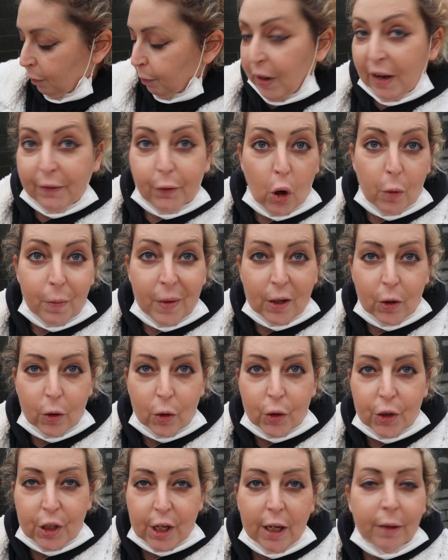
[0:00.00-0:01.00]
But I've got my
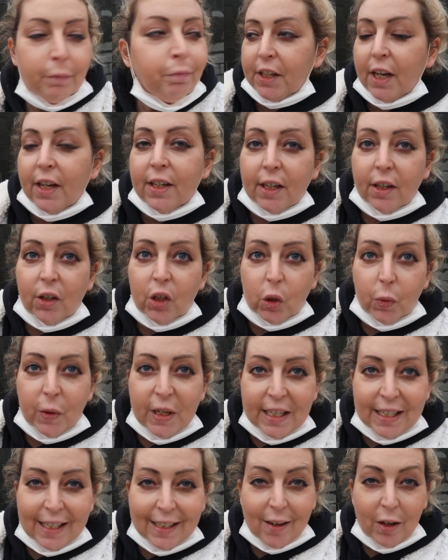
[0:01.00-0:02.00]
order, sat down to
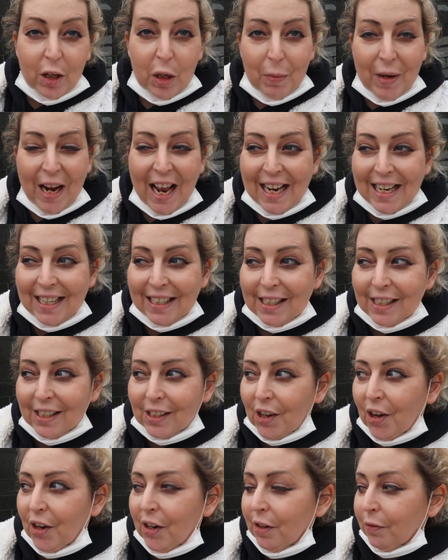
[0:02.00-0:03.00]
eat it. The only place is
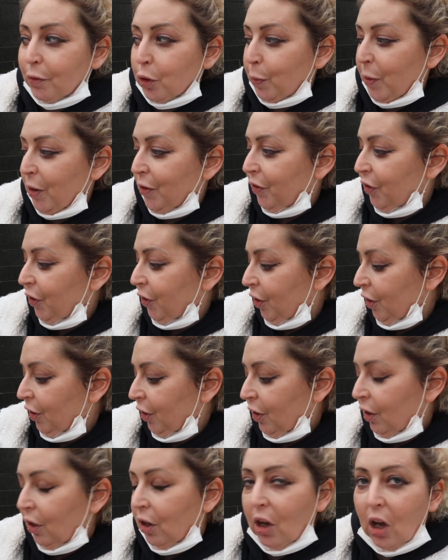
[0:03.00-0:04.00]
kind of almost
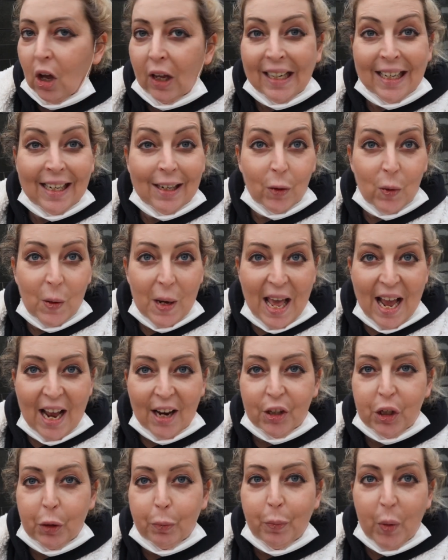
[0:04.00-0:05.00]
on a little
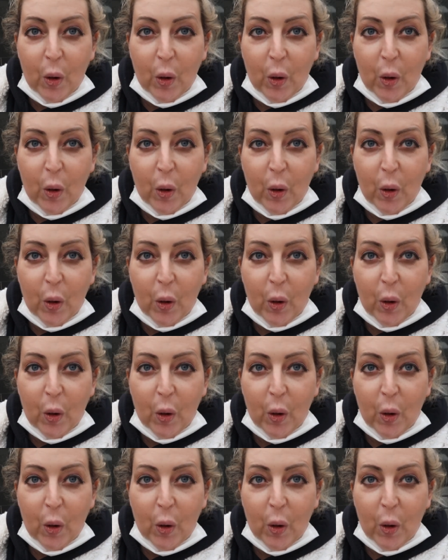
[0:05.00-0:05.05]
ledge,